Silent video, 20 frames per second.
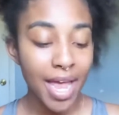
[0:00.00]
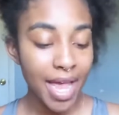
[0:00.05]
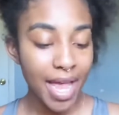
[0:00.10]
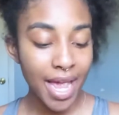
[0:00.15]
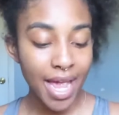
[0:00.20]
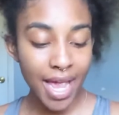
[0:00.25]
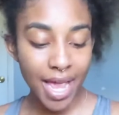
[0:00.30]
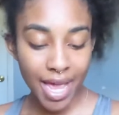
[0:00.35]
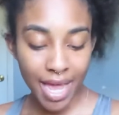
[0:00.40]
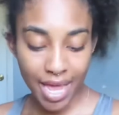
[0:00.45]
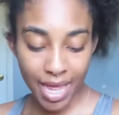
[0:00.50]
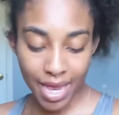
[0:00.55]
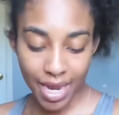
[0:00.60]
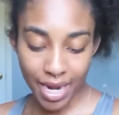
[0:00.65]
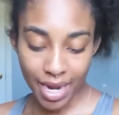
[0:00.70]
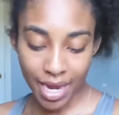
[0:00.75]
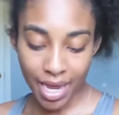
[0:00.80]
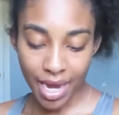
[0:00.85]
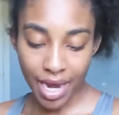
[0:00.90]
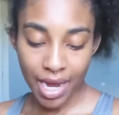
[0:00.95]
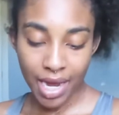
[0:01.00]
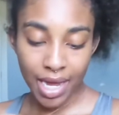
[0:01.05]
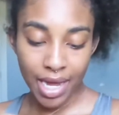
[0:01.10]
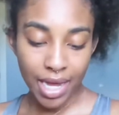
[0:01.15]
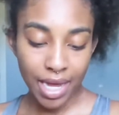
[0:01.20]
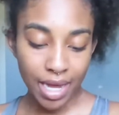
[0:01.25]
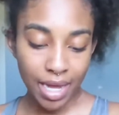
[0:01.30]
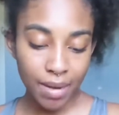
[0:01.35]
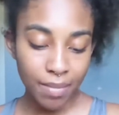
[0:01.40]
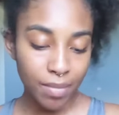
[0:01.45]
And I
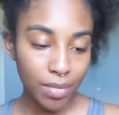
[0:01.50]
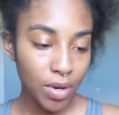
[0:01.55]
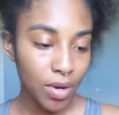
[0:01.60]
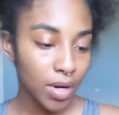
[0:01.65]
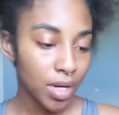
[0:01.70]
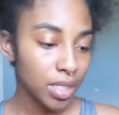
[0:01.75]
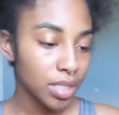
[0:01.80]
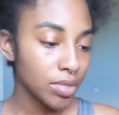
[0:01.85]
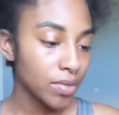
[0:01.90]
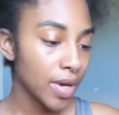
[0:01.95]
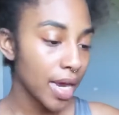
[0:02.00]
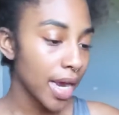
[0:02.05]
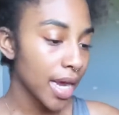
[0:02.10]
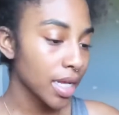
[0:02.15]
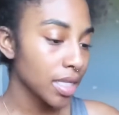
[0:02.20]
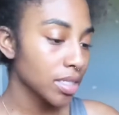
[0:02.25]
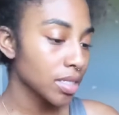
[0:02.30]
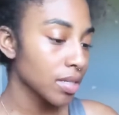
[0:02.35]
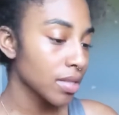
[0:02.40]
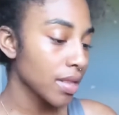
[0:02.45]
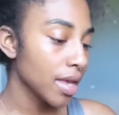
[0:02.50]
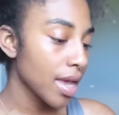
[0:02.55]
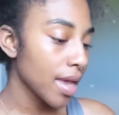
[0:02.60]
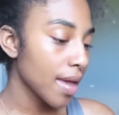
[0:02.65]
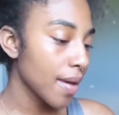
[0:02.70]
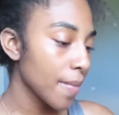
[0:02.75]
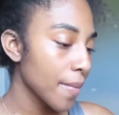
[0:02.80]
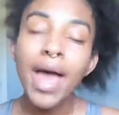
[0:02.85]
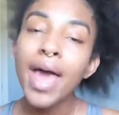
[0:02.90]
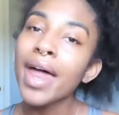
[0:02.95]
am going to answer
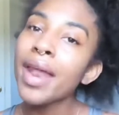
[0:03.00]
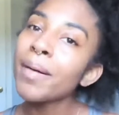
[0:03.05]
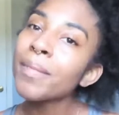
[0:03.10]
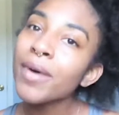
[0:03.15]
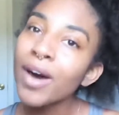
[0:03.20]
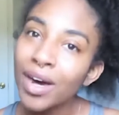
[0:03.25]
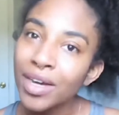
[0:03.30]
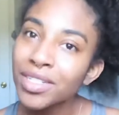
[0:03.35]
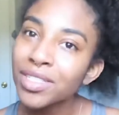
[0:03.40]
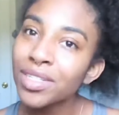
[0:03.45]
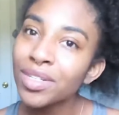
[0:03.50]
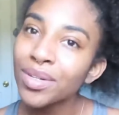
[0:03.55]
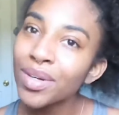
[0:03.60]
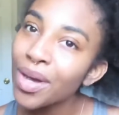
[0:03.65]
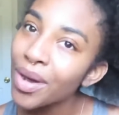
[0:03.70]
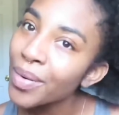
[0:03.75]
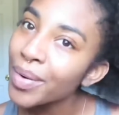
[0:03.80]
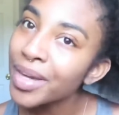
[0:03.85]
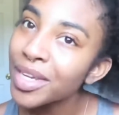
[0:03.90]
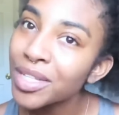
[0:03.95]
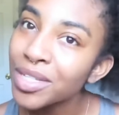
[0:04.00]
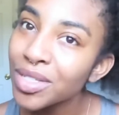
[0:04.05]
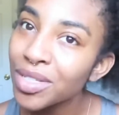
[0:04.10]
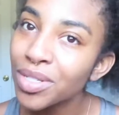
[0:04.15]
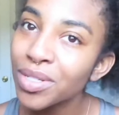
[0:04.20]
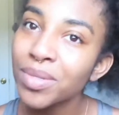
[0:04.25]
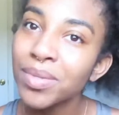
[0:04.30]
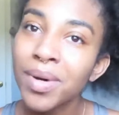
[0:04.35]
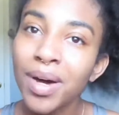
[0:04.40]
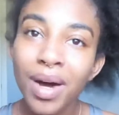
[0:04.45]
them. And I'm also going
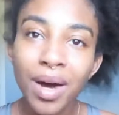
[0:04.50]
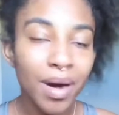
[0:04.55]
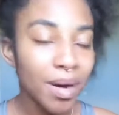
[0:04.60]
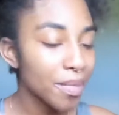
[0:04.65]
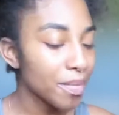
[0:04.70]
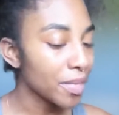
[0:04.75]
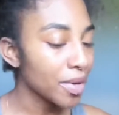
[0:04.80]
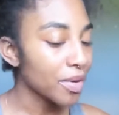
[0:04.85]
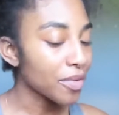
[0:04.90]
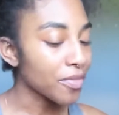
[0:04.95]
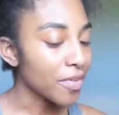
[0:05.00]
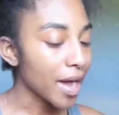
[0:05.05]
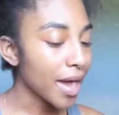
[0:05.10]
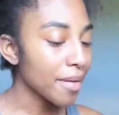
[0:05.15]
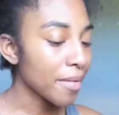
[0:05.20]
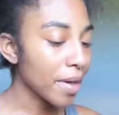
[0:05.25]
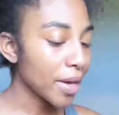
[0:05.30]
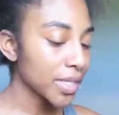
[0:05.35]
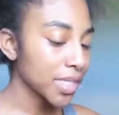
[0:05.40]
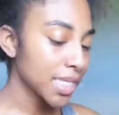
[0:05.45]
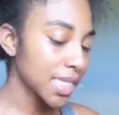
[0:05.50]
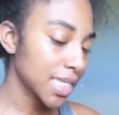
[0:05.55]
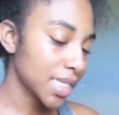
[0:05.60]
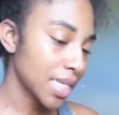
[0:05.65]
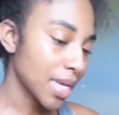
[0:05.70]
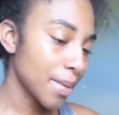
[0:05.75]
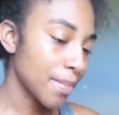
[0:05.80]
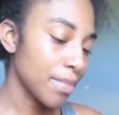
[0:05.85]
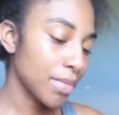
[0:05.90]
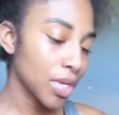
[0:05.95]
to vibe out to
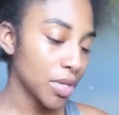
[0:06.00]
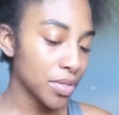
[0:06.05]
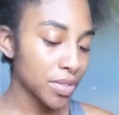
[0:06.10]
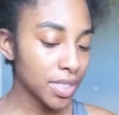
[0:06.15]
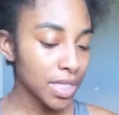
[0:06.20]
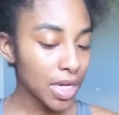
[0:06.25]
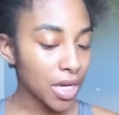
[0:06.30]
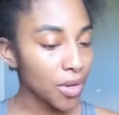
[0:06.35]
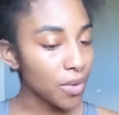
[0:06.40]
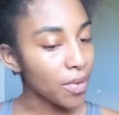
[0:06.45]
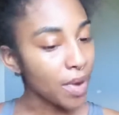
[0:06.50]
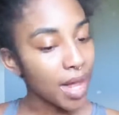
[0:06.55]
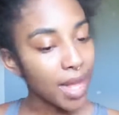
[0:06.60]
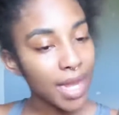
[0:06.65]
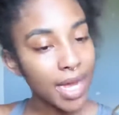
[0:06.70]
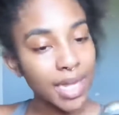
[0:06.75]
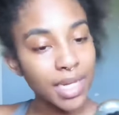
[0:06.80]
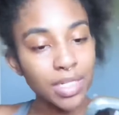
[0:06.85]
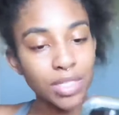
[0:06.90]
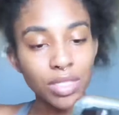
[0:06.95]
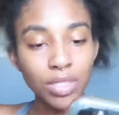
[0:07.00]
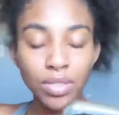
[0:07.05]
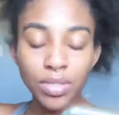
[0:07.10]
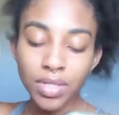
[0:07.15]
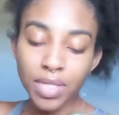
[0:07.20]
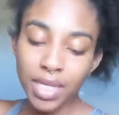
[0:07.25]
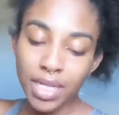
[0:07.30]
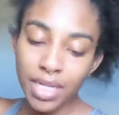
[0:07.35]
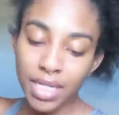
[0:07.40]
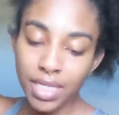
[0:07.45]
some music while I do
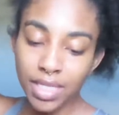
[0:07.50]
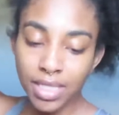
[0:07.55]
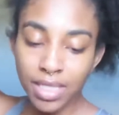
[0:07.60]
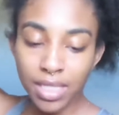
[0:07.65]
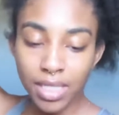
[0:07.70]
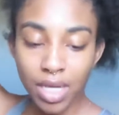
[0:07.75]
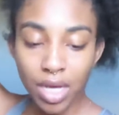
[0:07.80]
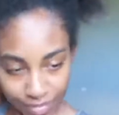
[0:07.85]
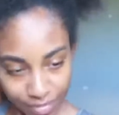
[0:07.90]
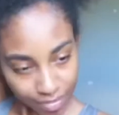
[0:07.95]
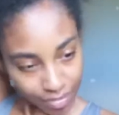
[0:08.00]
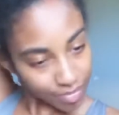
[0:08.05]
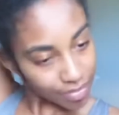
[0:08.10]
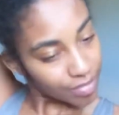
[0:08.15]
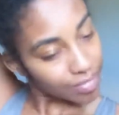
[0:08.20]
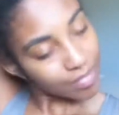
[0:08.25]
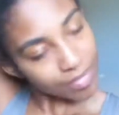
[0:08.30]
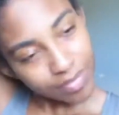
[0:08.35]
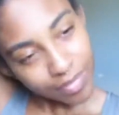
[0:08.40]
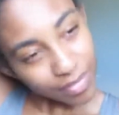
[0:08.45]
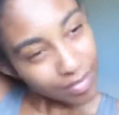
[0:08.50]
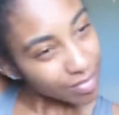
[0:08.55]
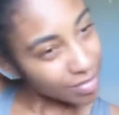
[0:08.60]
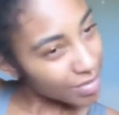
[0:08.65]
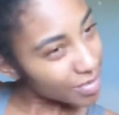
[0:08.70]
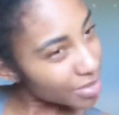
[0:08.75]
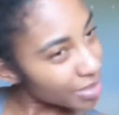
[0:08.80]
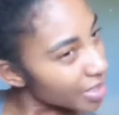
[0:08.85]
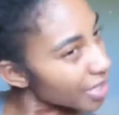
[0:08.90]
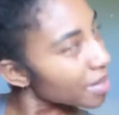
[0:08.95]
this.
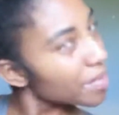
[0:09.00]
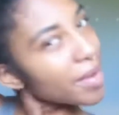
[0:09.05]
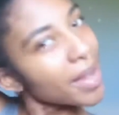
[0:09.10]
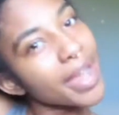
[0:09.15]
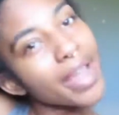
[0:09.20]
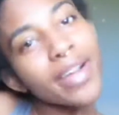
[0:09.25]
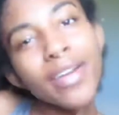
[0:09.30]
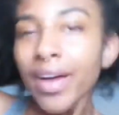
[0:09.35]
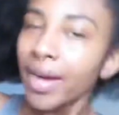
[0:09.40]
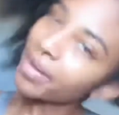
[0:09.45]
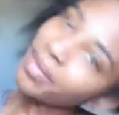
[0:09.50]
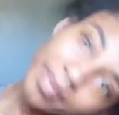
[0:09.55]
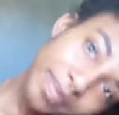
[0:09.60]
I'm gonna take my hair up.